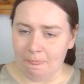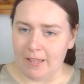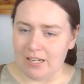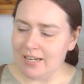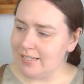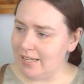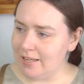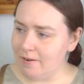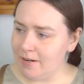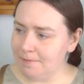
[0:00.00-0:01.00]
Did I say
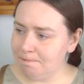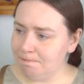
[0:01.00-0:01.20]
that right?